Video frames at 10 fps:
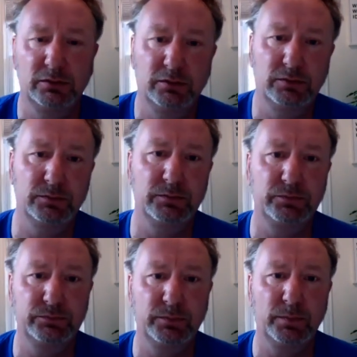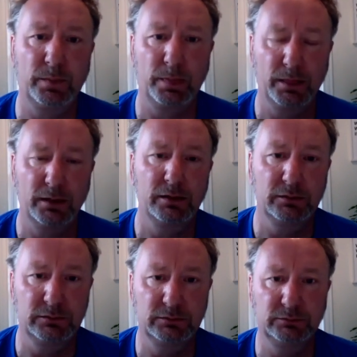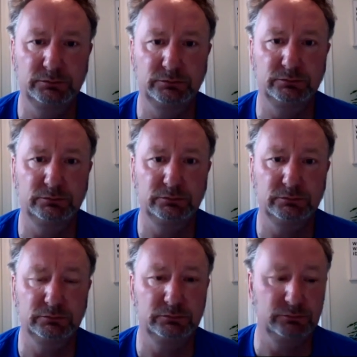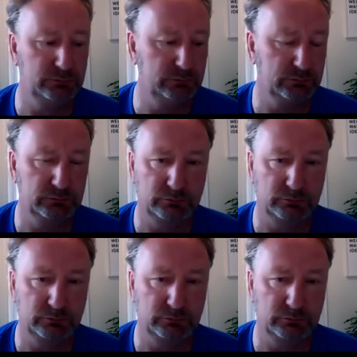The person shown says nothing.